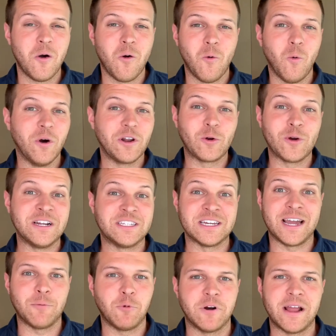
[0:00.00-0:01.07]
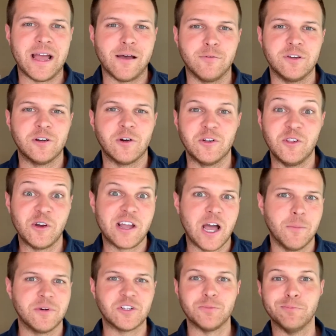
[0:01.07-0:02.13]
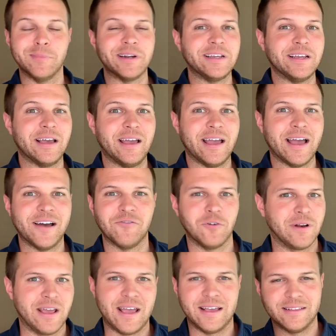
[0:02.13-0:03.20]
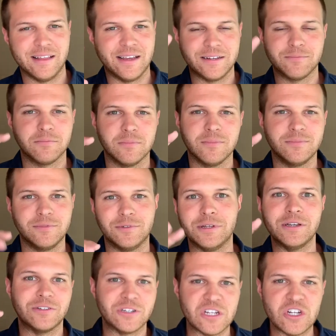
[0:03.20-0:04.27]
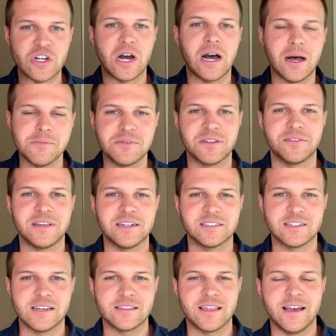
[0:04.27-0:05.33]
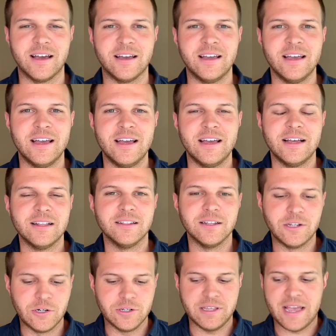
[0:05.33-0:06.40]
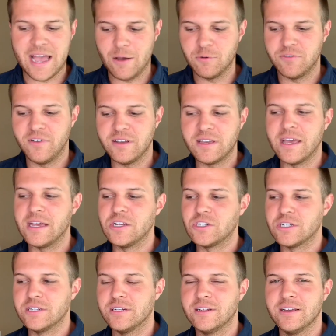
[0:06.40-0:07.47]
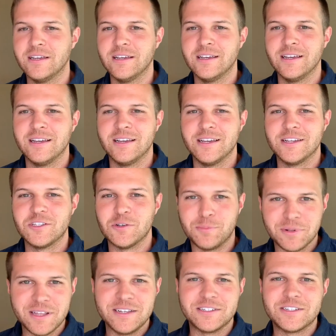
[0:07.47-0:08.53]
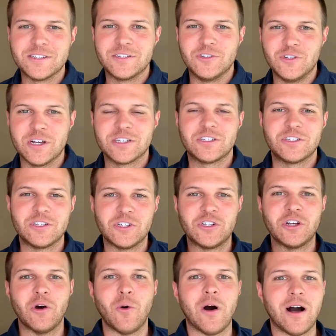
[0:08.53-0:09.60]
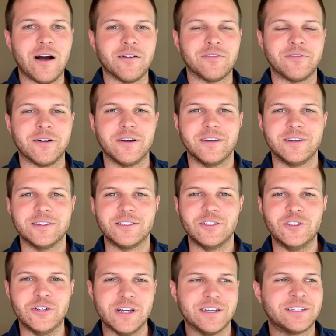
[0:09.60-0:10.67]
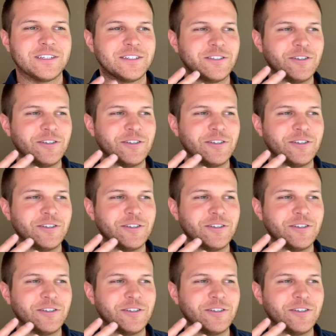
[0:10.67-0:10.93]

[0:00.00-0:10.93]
what a great time we're having, or look how much money I have when I had like decent jobs and things like that. Literally, I would vacation to places just to show off, just